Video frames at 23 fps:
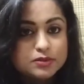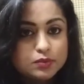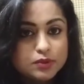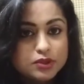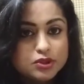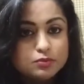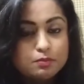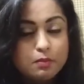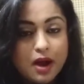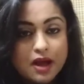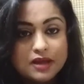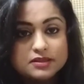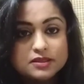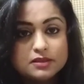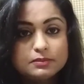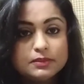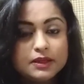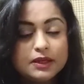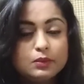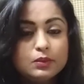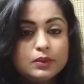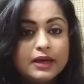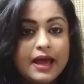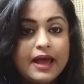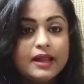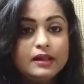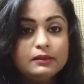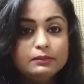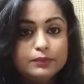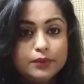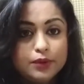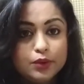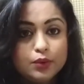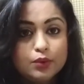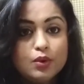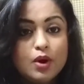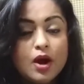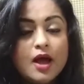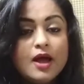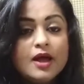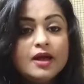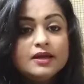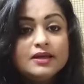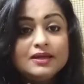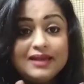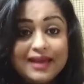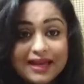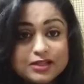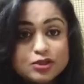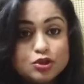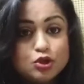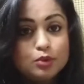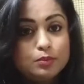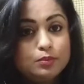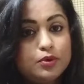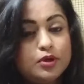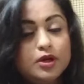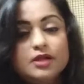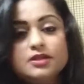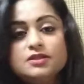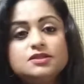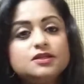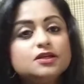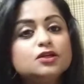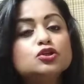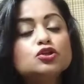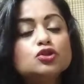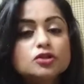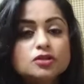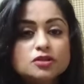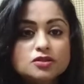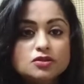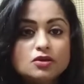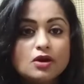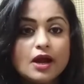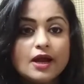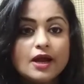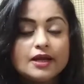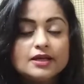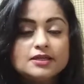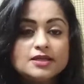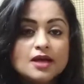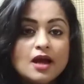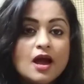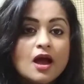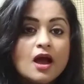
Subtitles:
which possibly would help you get your pronunciations right.